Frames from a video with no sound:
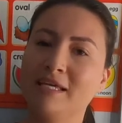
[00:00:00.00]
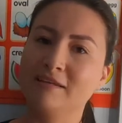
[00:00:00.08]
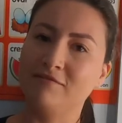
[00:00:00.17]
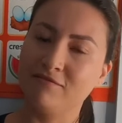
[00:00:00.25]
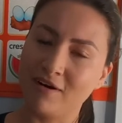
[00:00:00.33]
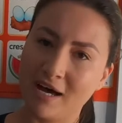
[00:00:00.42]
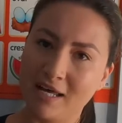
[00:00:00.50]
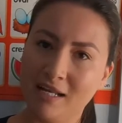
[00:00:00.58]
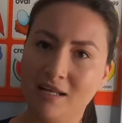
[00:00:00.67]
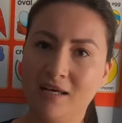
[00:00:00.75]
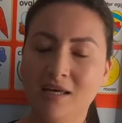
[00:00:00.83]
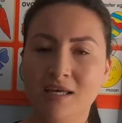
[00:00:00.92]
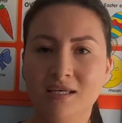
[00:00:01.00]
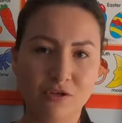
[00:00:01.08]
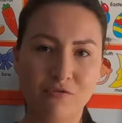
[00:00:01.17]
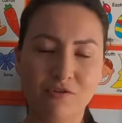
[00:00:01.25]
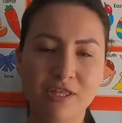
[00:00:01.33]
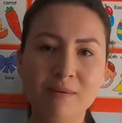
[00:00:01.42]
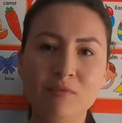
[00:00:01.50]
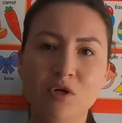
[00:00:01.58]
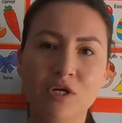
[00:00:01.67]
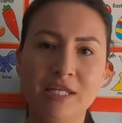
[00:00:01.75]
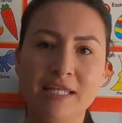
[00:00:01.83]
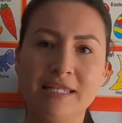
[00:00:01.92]
it fun. So for them,
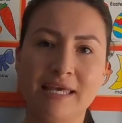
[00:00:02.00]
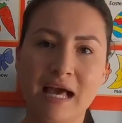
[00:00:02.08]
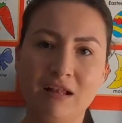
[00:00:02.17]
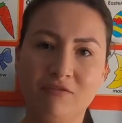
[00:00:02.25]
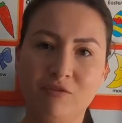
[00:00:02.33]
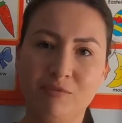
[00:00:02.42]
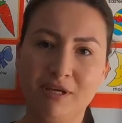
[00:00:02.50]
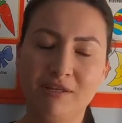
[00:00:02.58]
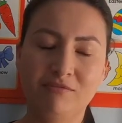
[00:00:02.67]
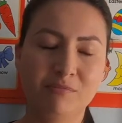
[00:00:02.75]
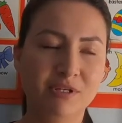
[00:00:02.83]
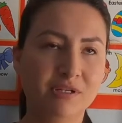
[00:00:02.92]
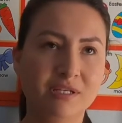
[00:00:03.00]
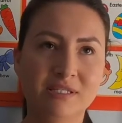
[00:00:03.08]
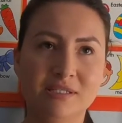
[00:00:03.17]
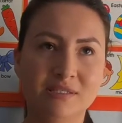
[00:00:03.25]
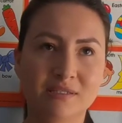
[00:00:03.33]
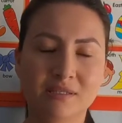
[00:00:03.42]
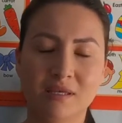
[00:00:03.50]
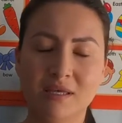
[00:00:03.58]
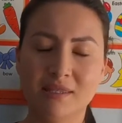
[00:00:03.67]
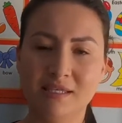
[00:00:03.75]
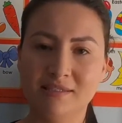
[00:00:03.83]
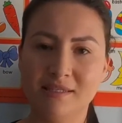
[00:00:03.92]
learning the alphabet, I mean,
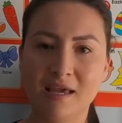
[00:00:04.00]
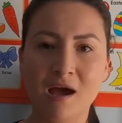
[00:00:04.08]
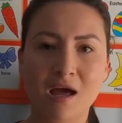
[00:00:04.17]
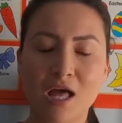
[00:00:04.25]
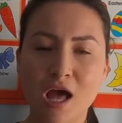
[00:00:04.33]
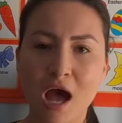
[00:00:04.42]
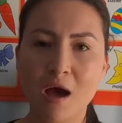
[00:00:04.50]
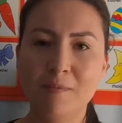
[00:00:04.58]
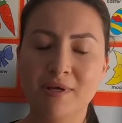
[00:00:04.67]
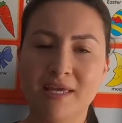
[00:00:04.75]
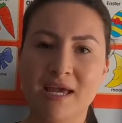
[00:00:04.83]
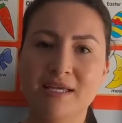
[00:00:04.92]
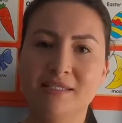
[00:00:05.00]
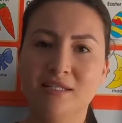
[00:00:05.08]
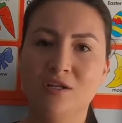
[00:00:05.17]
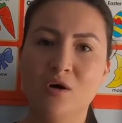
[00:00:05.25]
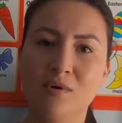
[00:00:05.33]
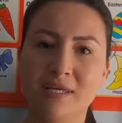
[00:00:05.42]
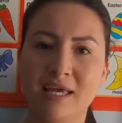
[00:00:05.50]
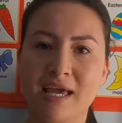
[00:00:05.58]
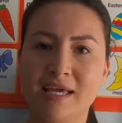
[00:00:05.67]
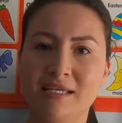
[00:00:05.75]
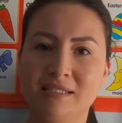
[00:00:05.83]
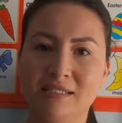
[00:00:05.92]
there's the uppercase and
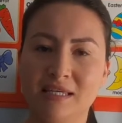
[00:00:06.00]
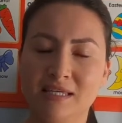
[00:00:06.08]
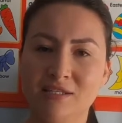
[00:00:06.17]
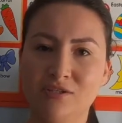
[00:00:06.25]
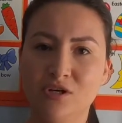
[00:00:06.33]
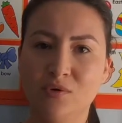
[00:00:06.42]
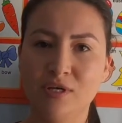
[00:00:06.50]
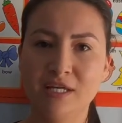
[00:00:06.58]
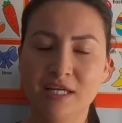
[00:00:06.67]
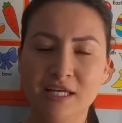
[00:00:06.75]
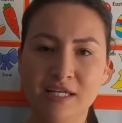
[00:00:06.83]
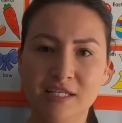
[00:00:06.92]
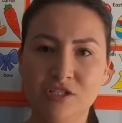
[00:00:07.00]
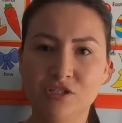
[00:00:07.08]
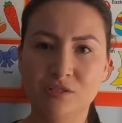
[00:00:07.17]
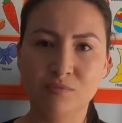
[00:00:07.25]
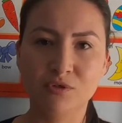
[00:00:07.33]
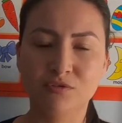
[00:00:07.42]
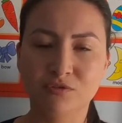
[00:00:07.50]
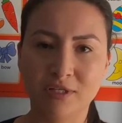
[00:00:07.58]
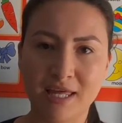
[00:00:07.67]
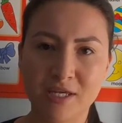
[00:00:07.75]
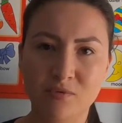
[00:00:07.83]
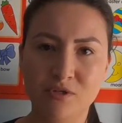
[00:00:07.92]
lowercase, and you know, English is a beautiful
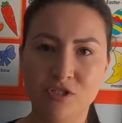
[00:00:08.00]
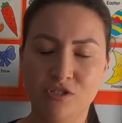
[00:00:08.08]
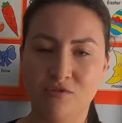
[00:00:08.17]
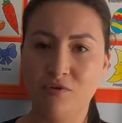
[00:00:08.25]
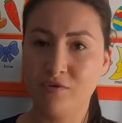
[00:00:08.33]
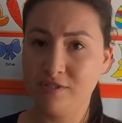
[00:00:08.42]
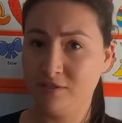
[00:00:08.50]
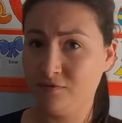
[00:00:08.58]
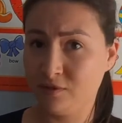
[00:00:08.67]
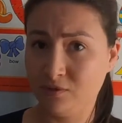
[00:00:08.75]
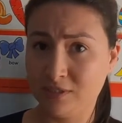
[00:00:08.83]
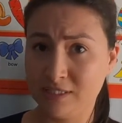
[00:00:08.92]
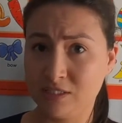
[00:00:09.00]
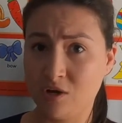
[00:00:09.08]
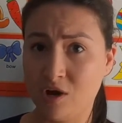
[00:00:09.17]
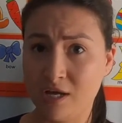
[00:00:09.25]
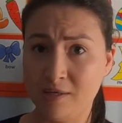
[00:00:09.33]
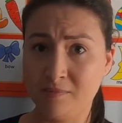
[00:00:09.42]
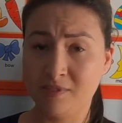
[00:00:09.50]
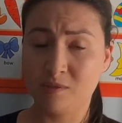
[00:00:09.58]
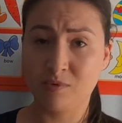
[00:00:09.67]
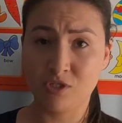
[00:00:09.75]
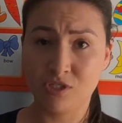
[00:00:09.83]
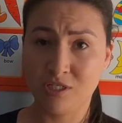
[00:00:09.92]
language. It's very difficult at times,
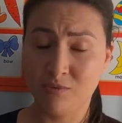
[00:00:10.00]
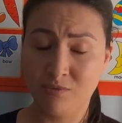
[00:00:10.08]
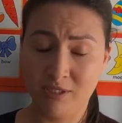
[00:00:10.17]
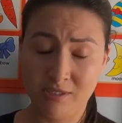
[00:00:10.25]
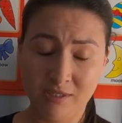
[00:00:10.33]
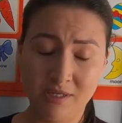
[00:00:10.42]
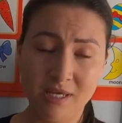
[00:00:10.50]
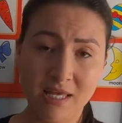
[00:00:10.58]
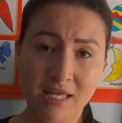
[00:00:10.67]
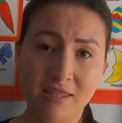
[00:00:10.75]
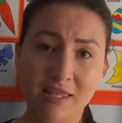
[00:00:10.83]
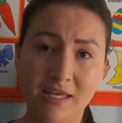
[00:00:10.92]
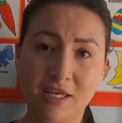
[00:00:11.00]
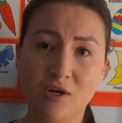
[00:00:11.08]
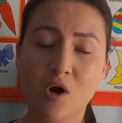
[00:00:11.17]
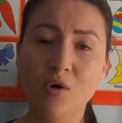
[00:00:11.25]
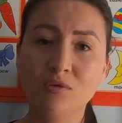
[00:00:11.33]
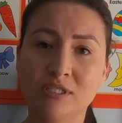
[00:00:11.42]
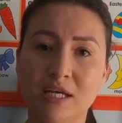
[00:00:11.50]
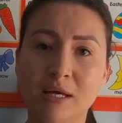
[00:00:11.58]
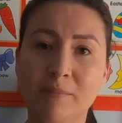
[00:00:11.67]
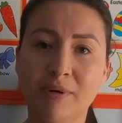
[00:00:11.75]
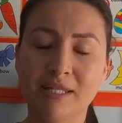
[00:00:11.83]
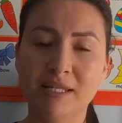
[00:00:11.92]
especially when they get older,
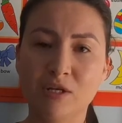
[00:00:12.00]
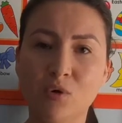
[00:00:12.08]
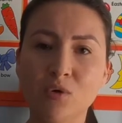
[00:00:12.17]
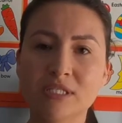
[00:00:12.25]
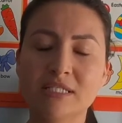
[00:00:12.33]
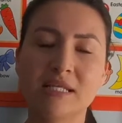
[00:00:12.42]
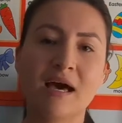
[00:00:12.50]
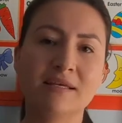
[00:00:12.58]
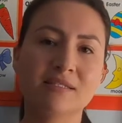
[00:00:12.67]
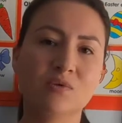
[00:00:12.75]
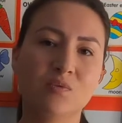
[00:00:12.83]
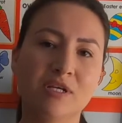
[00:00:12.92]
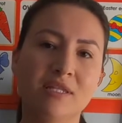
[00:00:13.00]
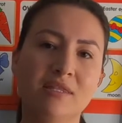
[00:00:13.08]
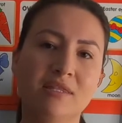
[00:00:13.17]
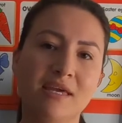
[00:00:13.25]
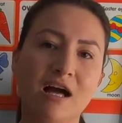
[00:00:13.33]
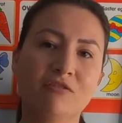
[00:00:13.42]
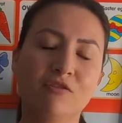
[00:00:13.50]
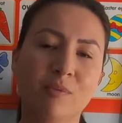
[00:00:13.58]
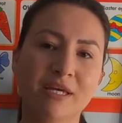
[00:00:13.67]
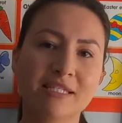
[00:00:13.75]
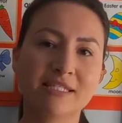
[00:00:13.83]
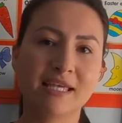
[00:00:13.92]
but it all starts with the
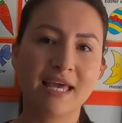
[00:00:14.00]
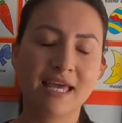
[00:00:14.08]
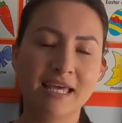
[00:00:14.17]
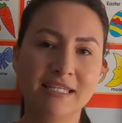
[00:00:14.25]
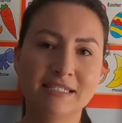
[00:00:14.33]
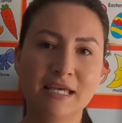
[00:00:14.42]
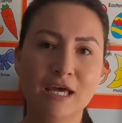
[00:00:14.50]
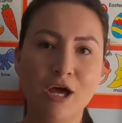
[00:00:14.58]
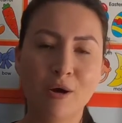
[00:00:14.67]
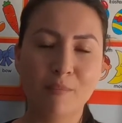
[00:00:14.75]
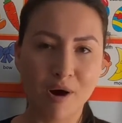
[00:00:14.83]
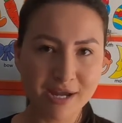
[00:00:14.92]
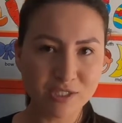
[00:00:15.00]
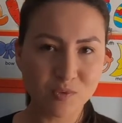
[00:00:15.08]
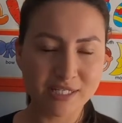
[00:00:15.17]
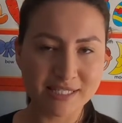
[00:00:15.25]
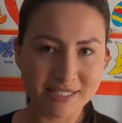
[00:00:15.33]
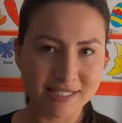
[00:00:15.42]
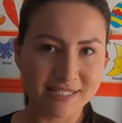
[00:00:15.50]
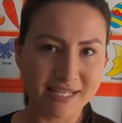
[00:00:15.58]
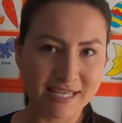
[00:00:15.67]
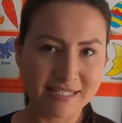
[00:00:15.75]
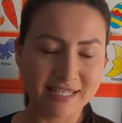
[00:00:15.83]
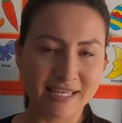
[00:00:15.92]
alphabet. And my
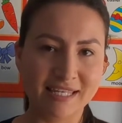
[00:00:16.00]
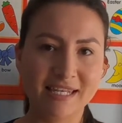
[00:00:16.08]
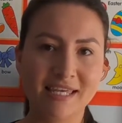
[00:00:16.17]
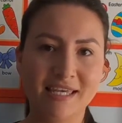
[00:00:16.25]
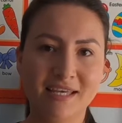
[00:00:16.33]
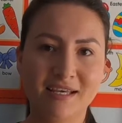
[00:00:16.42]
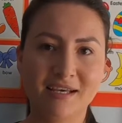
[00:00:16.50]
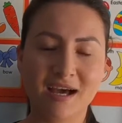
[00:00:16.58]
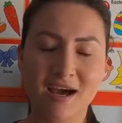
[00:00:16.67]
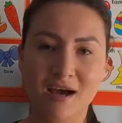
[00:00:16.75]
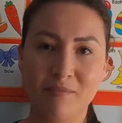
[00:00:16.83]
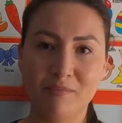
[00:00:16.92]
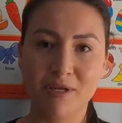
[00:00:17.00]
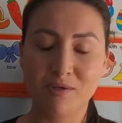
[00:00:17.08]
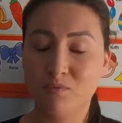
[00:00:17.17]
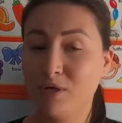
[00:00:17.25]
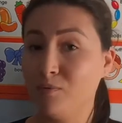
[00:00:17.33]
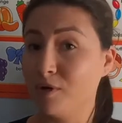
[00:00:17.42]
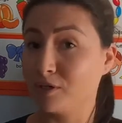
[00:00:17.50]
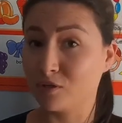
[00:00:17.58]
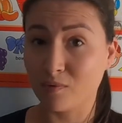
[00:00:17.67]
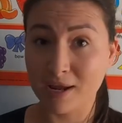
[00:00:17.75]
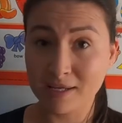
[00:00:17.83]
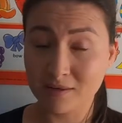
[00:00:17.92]
26-day technique, it worked
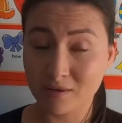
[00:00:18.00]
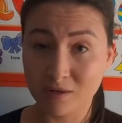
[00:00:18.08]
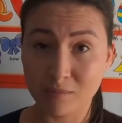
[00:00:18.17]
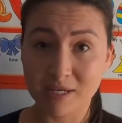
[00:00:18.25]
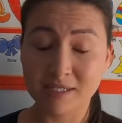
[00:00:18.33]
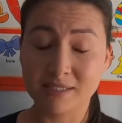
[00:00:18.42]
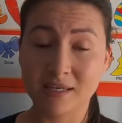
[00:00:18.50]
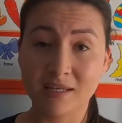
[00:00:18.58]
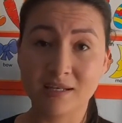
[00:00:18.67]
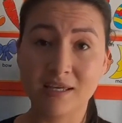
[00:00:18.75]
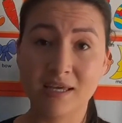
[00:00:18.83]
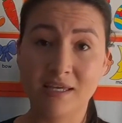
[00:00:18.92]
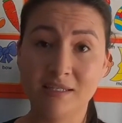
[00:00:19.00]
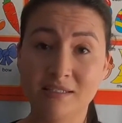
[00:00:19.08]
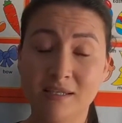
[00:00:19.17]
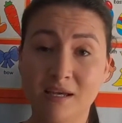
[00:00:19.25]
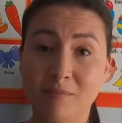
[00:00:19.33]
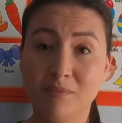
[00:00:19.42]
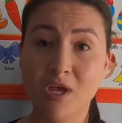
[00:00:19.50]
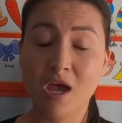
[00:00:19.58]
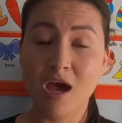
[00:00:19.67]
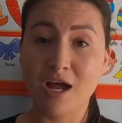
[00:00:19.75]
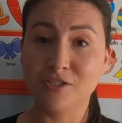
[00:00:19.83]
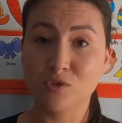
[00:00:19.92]
great on my son, and
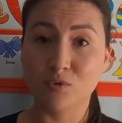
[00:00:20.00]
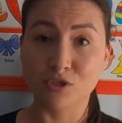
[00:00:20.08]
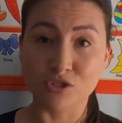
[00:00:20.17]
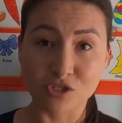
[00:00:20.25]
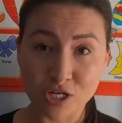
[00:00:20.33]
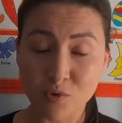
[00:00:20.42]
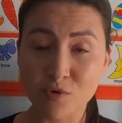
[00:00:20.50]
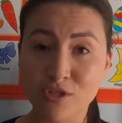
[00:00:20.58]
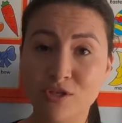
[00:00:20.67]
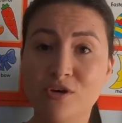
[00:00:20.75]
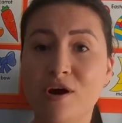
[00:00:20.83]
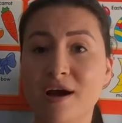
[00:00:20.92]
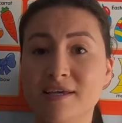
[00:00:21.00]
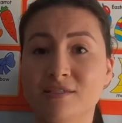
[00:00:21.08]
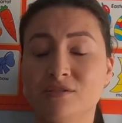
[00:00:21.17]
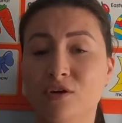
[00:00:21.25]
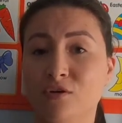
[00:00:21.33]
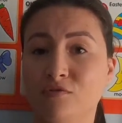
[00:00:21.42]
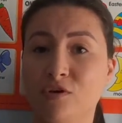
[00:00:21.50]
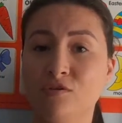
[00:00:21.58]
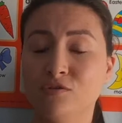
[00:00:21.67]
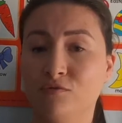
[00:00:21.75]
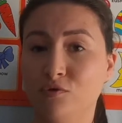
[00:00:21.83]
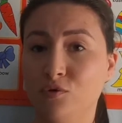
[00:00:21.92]
I just wanted to share with you guys. So if those
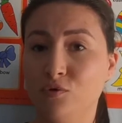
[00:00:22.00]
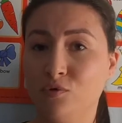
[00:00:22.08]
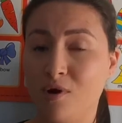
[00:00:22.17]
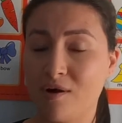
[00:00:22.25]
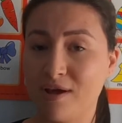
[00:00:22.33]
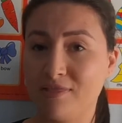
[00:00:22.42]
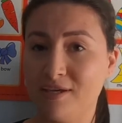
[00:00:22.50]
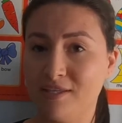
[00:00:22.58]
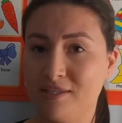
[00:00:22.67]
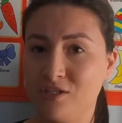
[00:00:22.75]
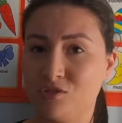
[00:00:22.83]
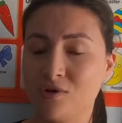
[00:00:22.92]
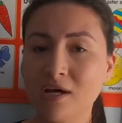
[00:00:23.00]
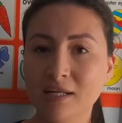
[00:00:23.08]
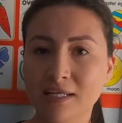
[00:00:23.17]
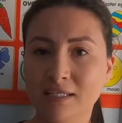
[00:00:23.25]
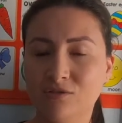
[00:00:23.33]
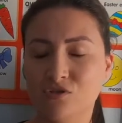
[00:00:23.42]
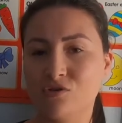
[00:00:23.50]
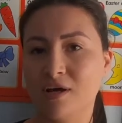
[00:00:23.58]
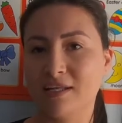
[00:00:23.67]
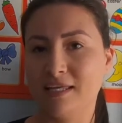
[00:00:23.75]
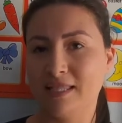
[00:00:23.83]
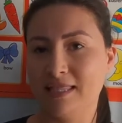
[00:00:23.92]
of you who are out there and they're struggling to try to
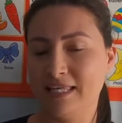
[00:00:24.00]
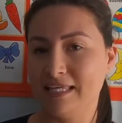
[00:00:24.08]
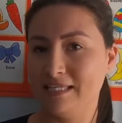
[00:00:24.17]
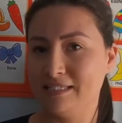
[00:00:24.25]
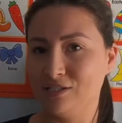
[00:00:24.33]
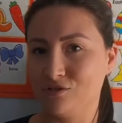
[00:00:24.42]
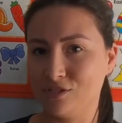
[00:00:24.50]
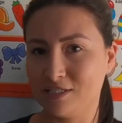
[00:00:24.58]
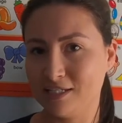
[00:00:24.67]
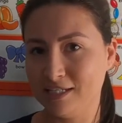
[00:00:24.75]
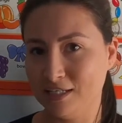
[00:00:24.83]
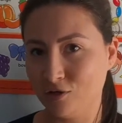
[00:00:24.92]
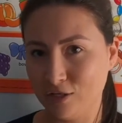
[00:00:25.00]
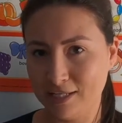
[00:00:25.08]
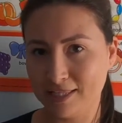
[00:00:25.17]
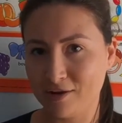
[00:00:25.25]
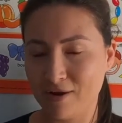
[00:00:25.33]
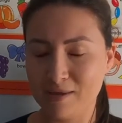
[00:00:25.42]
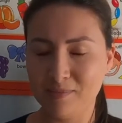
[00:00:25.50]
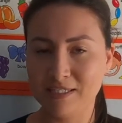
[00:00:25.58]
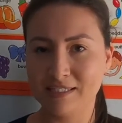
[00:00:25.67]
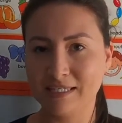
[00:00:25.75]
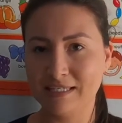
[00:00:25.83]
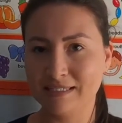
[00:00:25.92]
get their kids interested in learning their
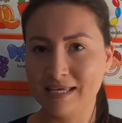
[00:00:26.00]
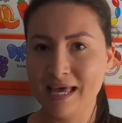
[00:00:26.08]
ABCs,